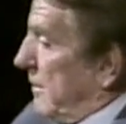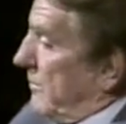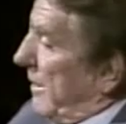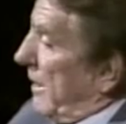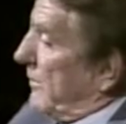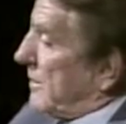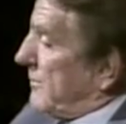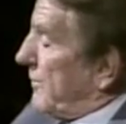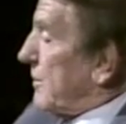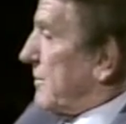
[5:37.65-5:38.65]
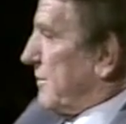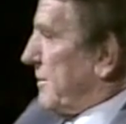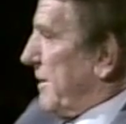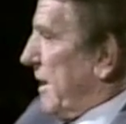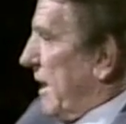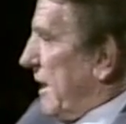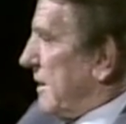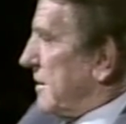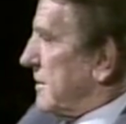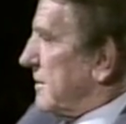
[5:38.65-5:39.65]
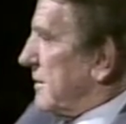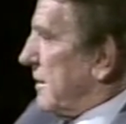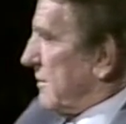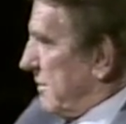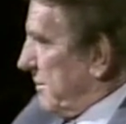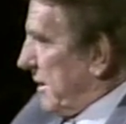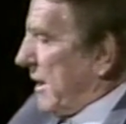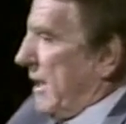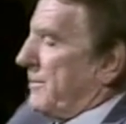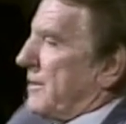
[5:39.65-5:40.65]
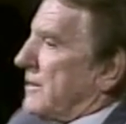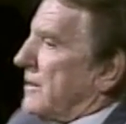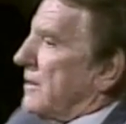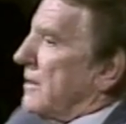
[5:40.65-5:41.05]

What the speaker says: Well, I wasn't very good with my hands. I couldn't be a carpenter.